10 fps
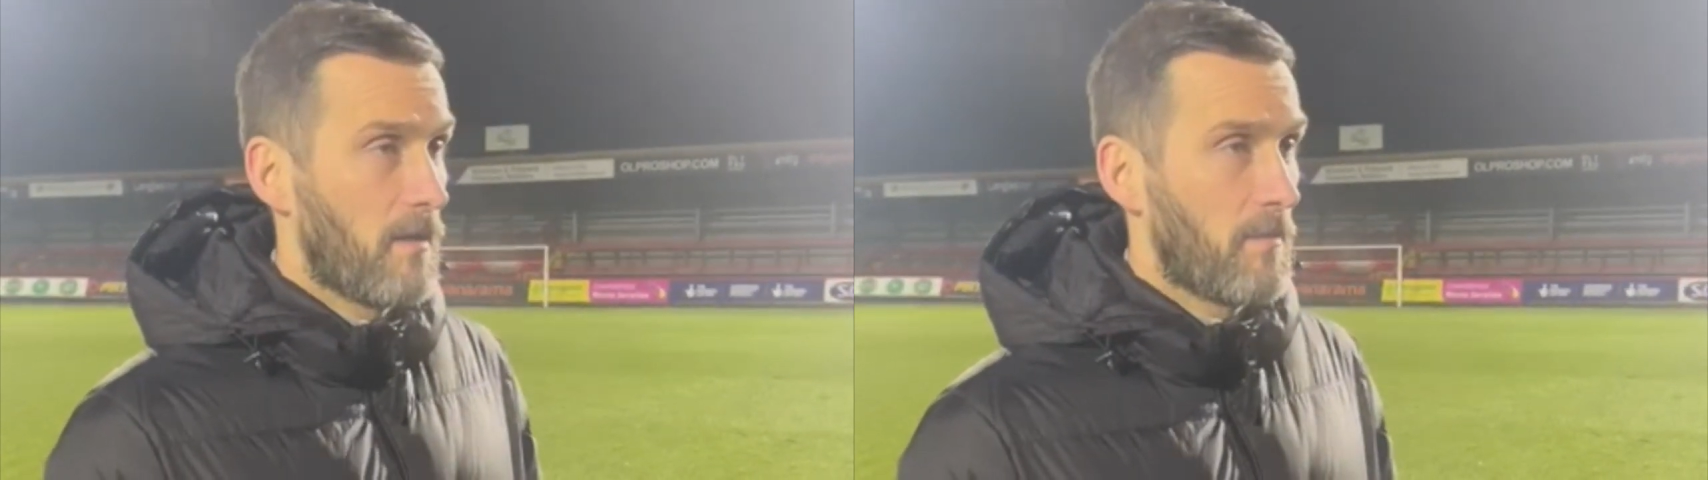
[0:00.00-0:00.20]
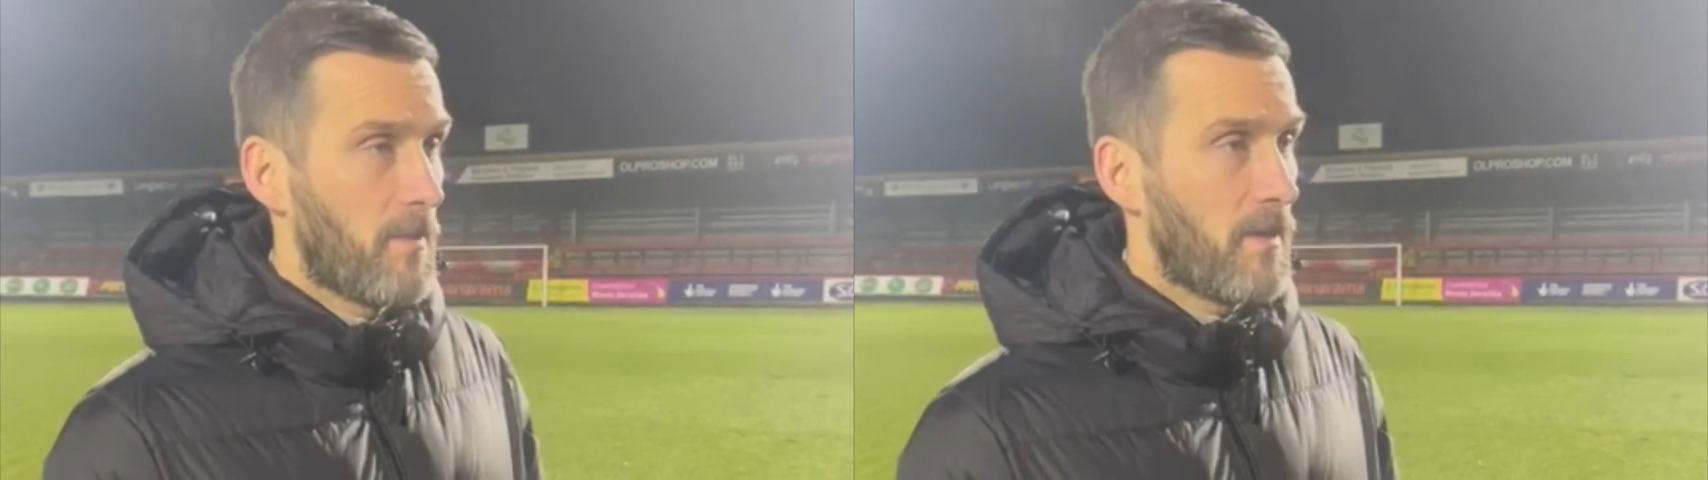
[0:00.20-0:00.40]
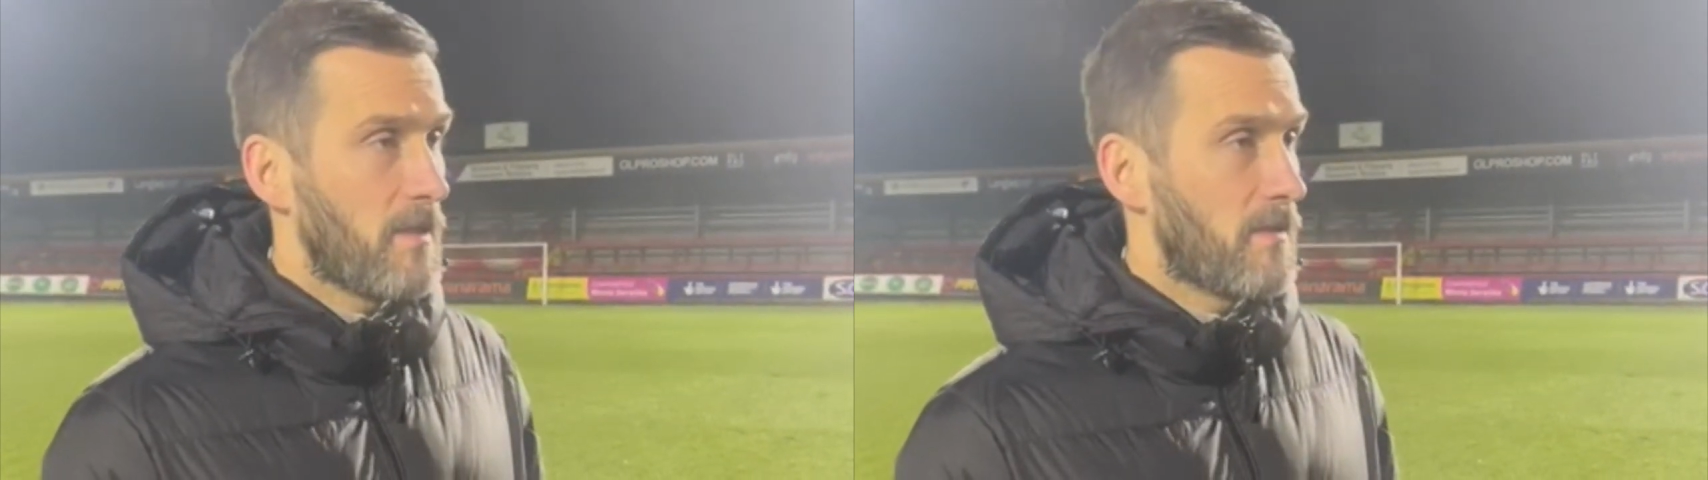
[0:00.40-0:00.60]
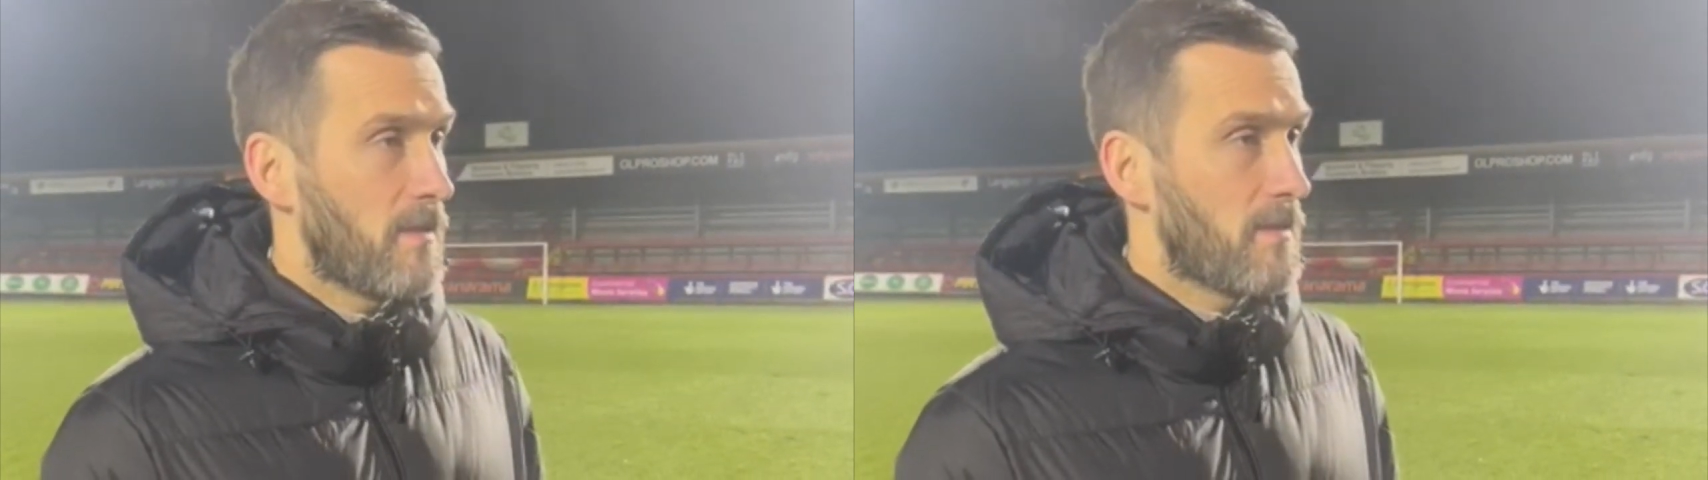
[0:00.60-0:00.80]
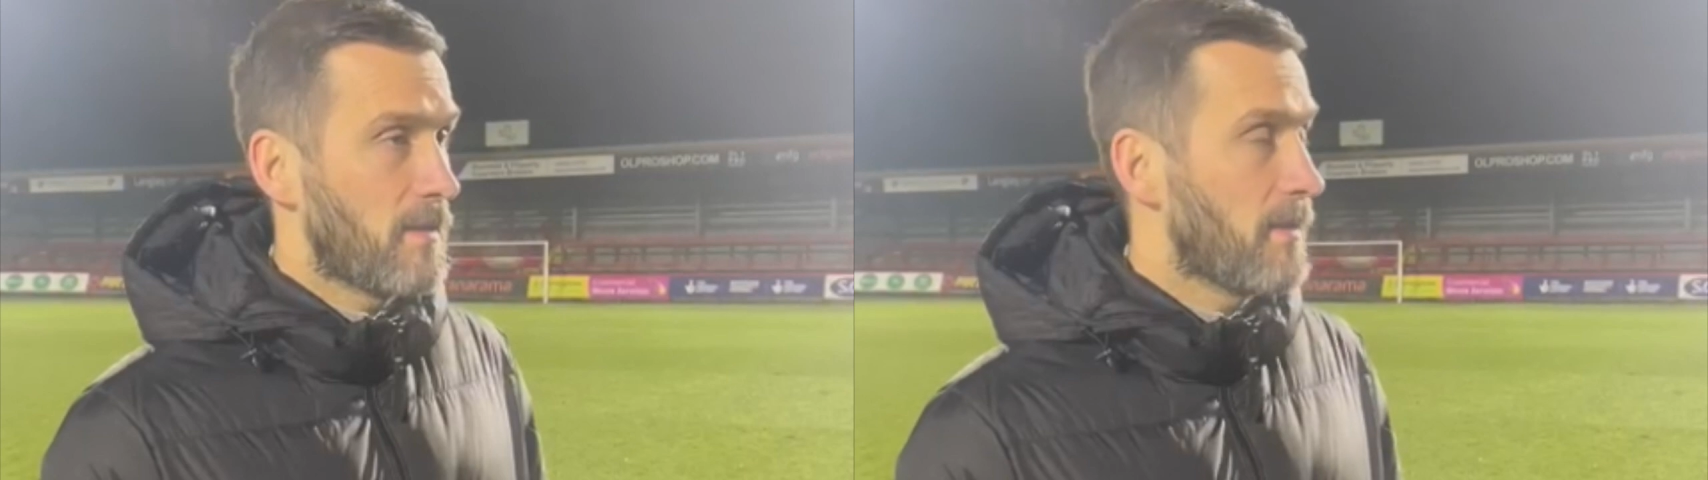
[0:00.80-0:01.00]
but these,
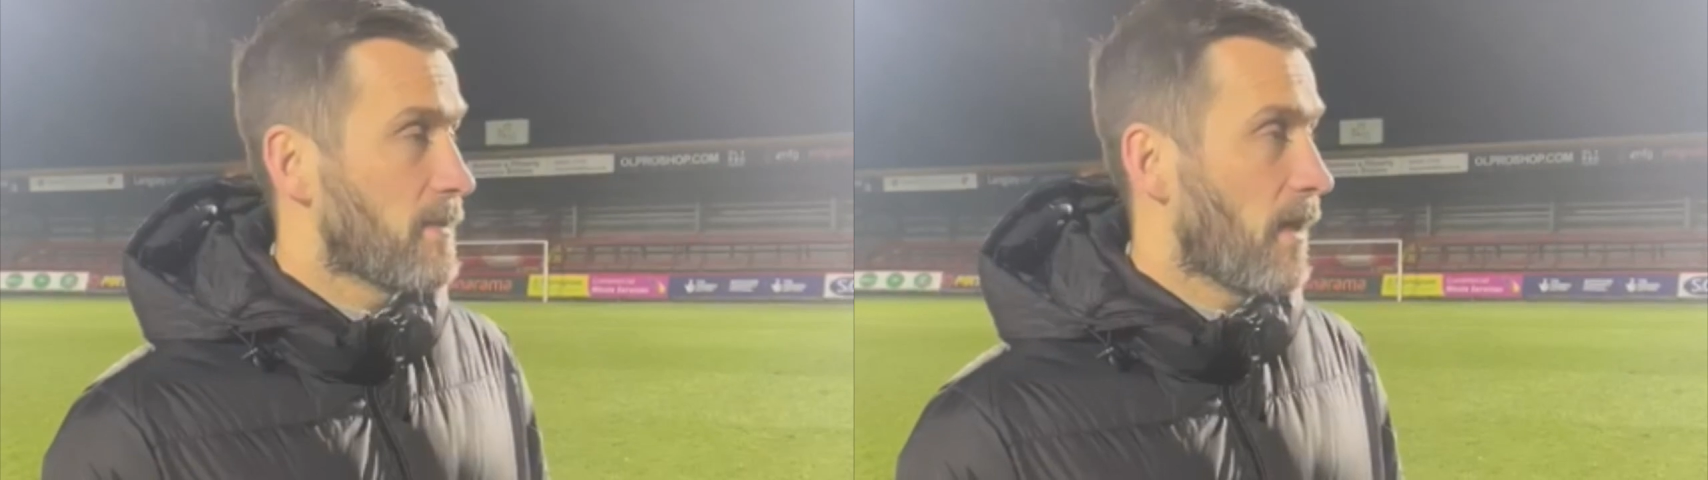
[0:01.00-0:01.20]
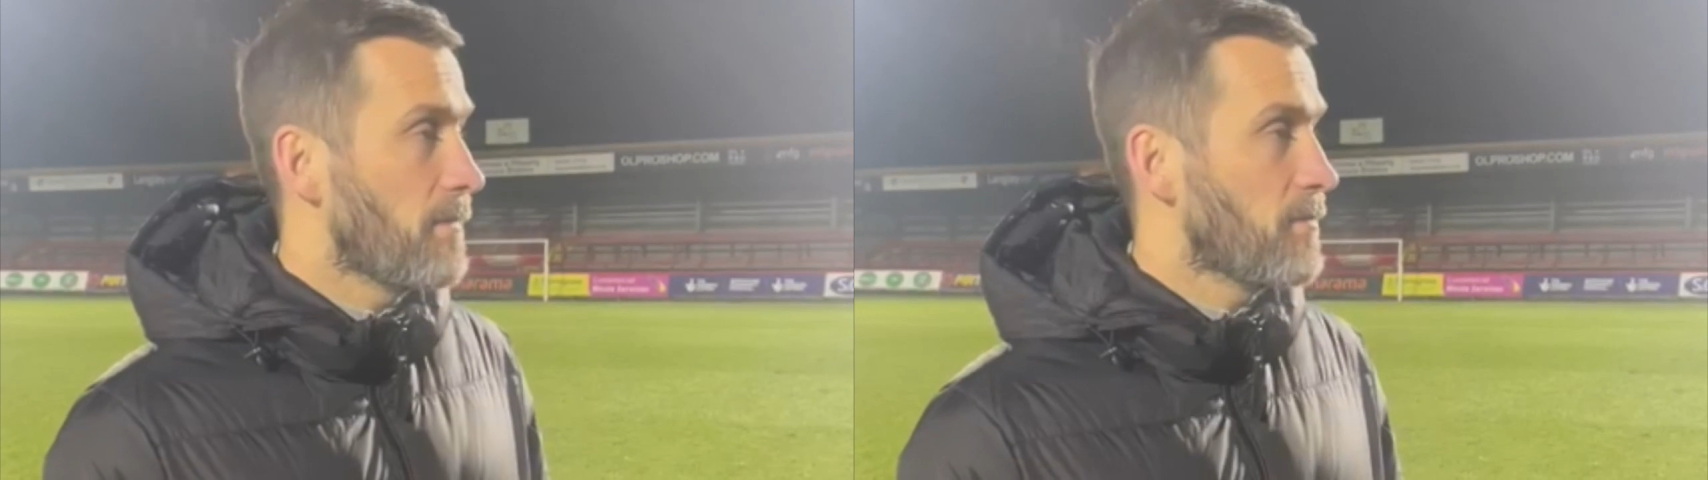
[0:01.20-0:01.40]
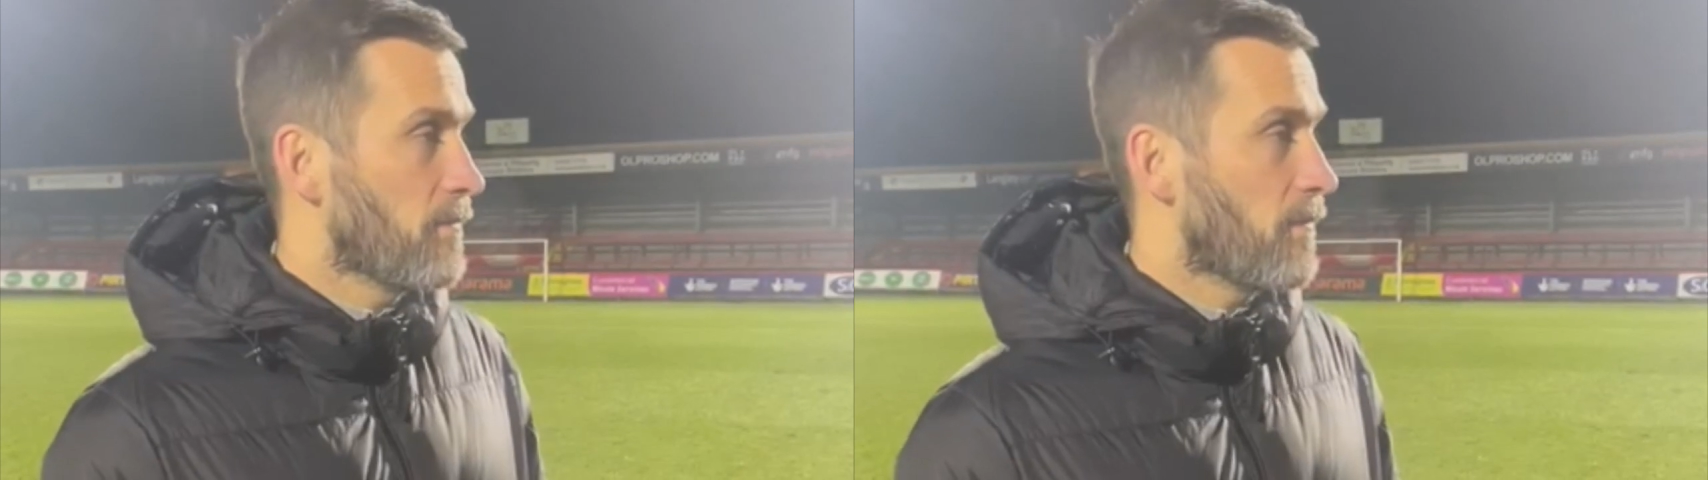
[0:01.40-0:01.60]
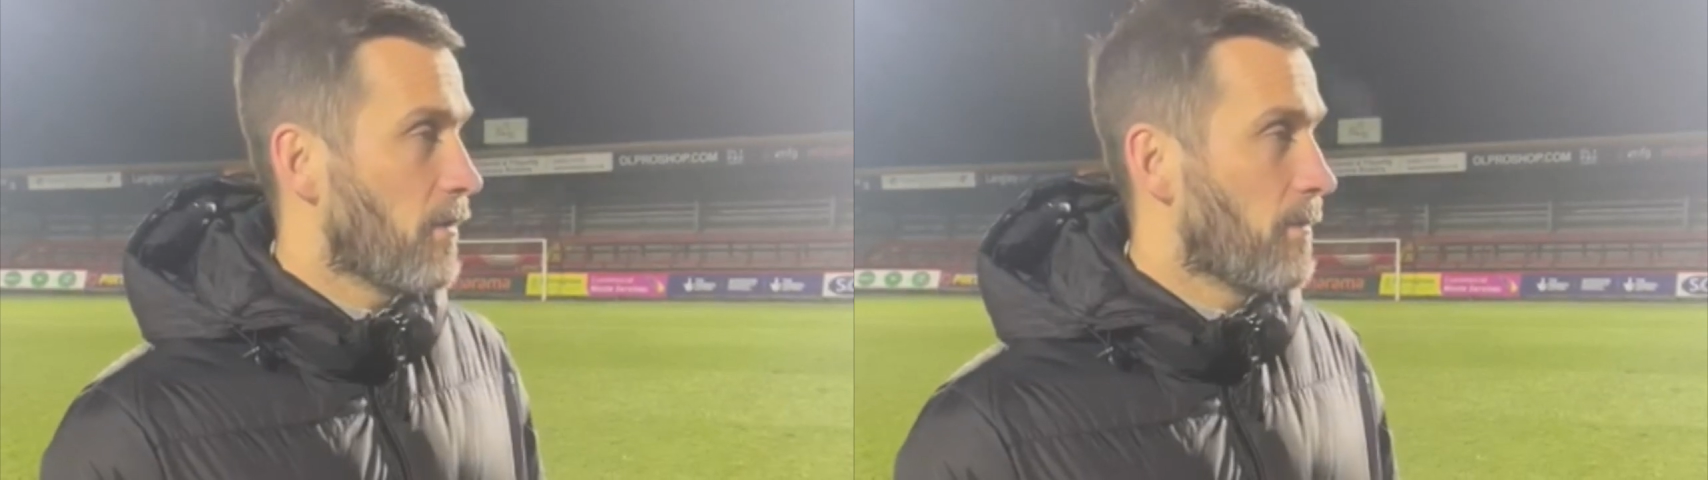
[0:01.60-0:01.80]
these, these games you've got